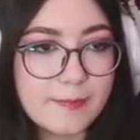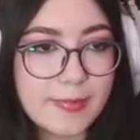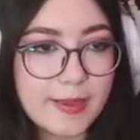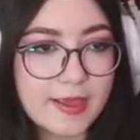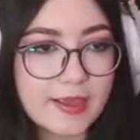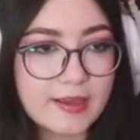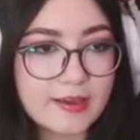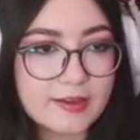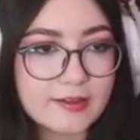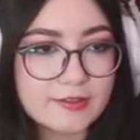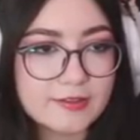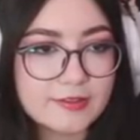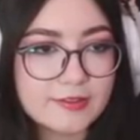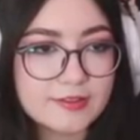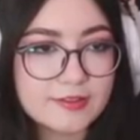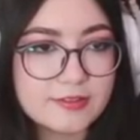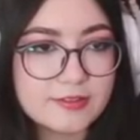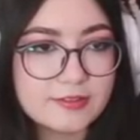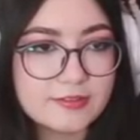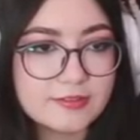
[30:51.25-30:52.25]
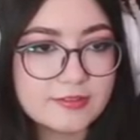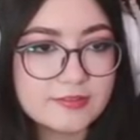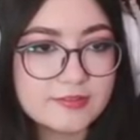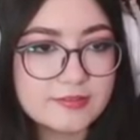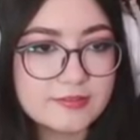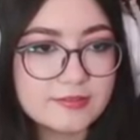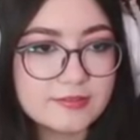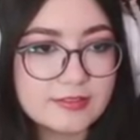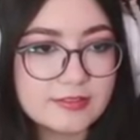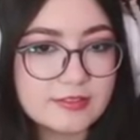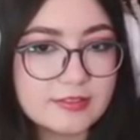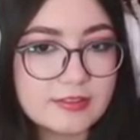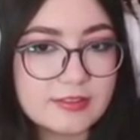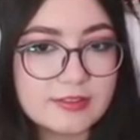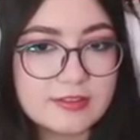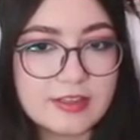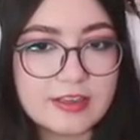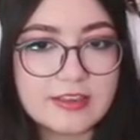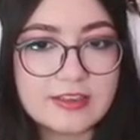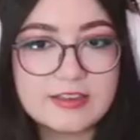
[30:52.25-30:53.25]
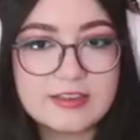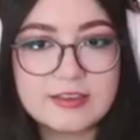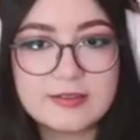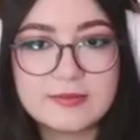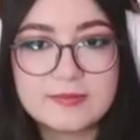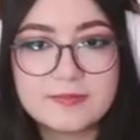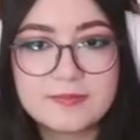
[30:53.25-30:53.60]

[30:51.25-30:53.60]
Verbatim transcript: Payoff. Thank you.